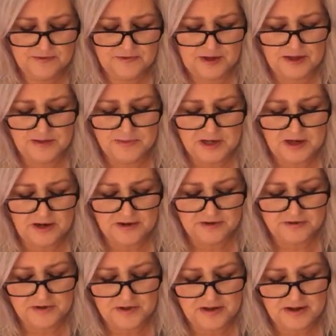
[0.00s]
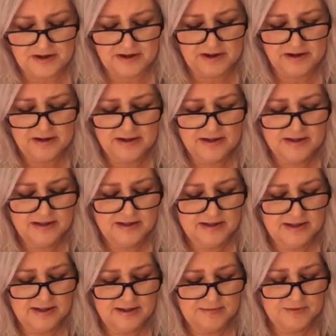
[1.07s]
follow me on over there,
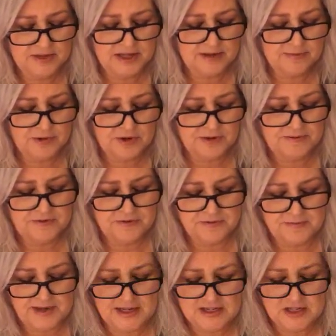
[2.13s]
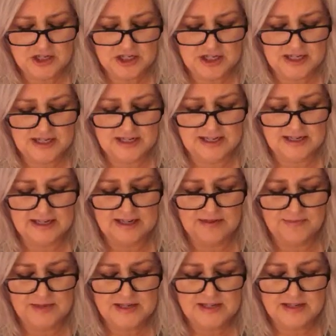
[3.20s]
and we'll get more information,
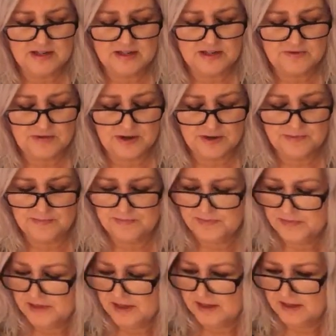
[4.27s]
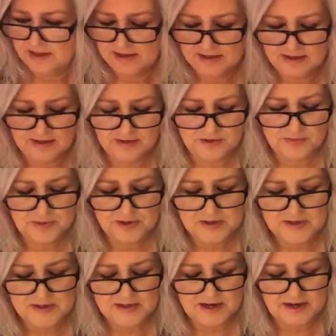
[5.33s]
get messages from the other
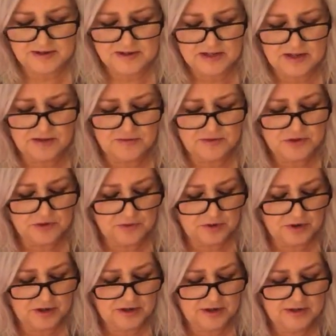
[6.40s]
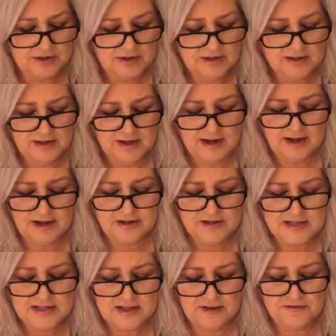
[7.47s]
person's higher self, your higher
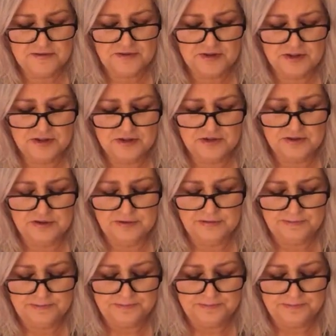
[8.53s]
self for you.